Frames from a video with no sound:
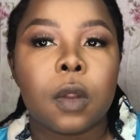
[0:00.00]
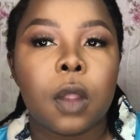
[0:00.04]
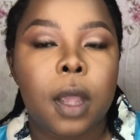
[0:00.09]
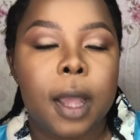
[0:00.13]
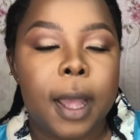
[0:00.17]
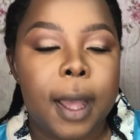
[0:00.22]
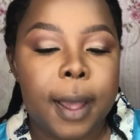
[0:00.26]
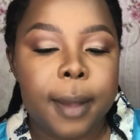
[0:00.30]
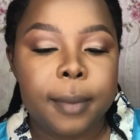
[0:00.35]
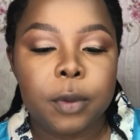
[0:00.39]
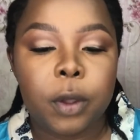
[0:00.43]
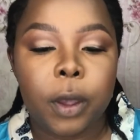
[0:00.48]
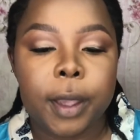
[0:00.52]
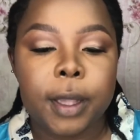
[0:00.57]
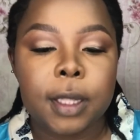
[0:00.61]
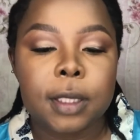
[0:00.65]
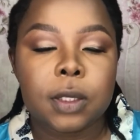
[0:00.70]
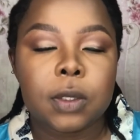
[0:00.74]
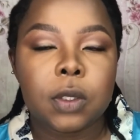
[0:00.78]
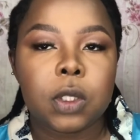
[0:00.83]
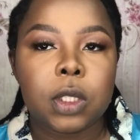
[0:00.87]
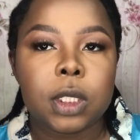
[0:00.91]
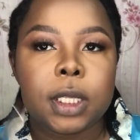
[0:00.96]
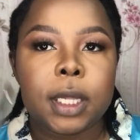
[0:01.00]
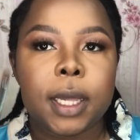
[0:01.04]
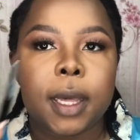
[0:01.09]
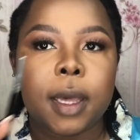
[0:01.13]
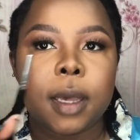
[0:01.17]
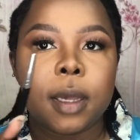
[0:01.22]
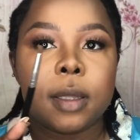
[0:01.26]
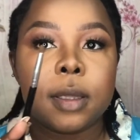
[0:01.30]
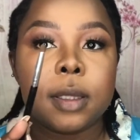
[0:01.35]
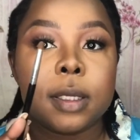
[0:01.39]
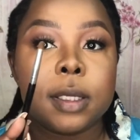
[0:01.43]
I'm going to
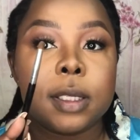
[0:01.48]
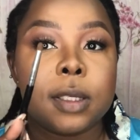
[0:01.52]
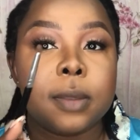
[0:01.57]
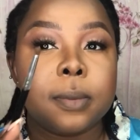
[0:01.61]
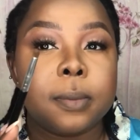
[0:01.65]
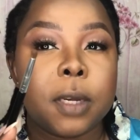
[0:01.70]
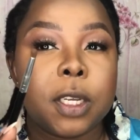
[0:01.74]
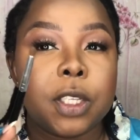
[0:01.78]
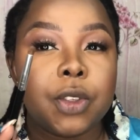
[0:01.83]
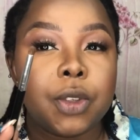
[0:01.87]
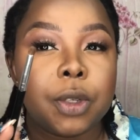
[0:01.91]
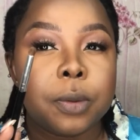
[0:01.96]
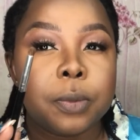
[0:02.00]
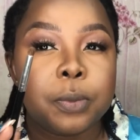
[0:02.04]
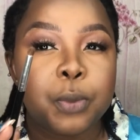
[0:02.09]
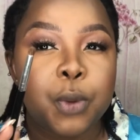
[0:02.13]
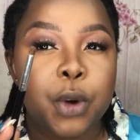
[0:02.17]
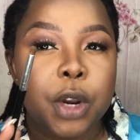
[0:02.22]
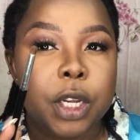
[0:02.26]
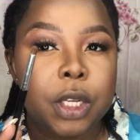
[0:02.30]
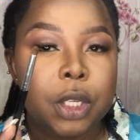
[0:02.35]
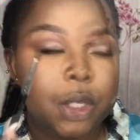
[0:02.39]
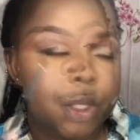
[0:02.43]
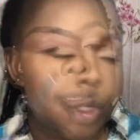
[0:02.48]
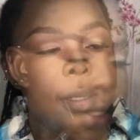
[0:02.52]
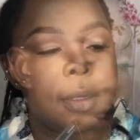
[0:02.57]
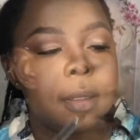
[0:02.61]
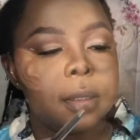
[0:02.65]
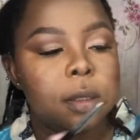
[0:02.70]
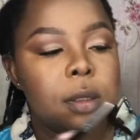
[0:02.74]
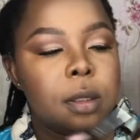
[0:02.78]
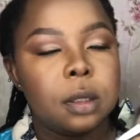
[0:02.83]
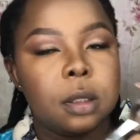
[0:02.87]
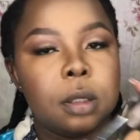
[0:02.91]
take the smudging brush
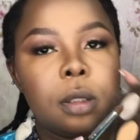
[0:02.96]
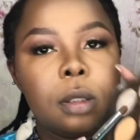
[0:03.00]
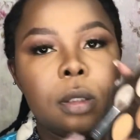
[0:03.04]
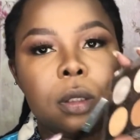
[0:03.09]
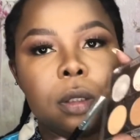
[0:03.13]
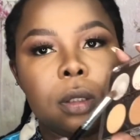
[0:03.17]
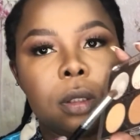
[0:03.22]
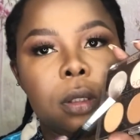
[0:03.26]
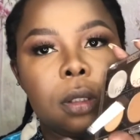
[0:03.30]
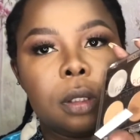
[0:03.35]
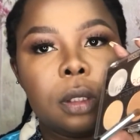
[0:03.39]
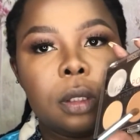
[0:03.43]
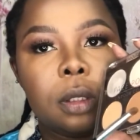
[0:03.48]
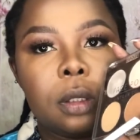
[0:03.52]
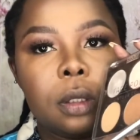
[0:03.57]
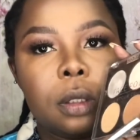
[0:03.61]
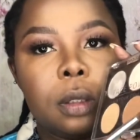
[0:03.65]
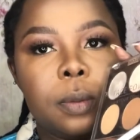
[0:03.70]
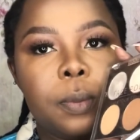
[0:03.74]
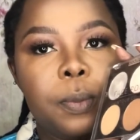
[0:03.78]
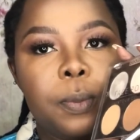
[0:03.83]
to this